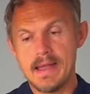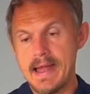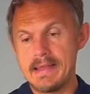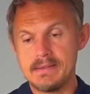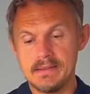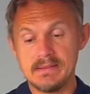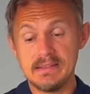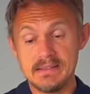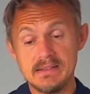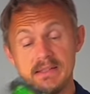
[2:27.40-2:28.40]
And it
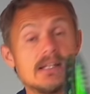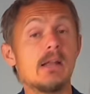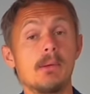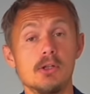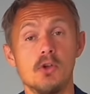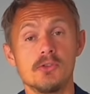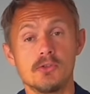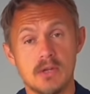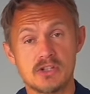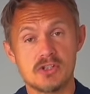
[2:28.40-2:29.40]
did help a lot
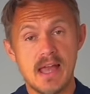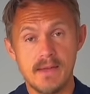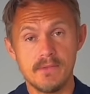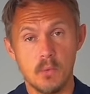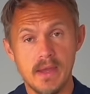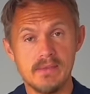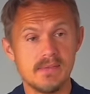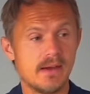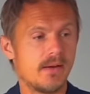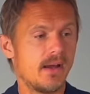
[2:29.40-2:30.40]
to actually have the weight
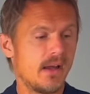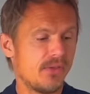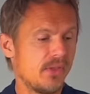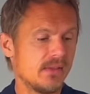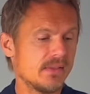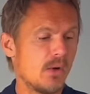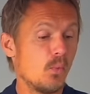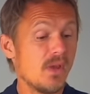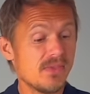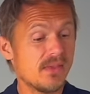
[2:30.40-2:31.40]
there. I think now
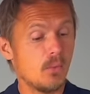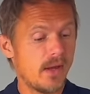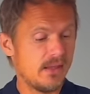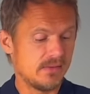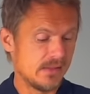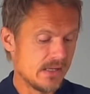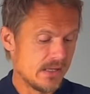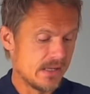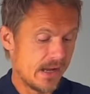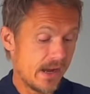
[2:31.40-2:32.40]
with the weight,
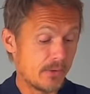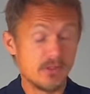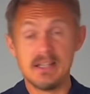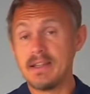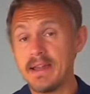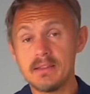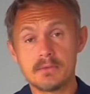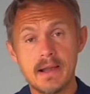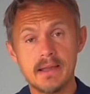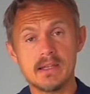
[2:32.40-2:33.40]
I really like the
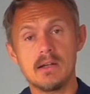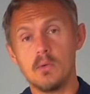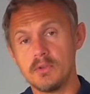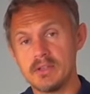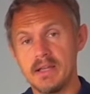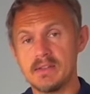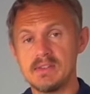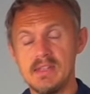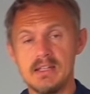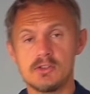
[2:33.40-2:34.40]
racket. I always like the
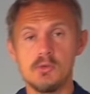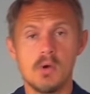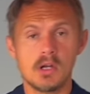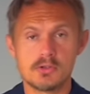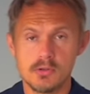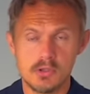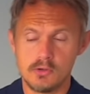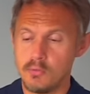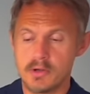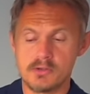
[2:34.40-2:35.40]
CX 200, the
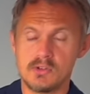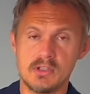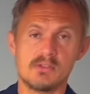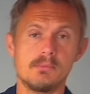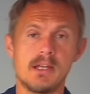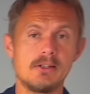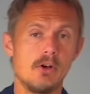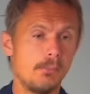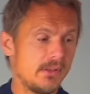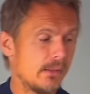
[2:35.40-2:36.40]
200 series from
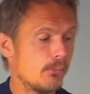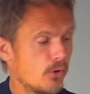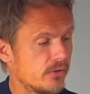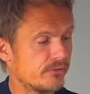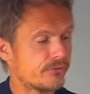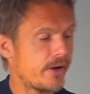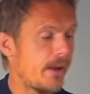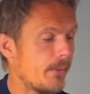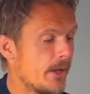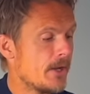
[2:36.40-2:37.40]
Dunlop. It's a modern
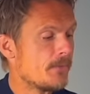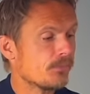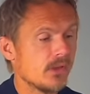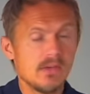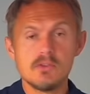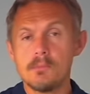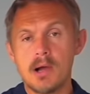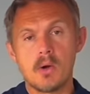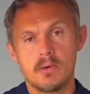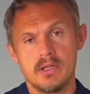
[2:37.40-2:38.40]
frame. Gives you
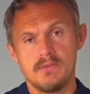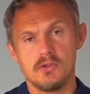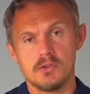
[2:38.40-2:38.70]
power, gives you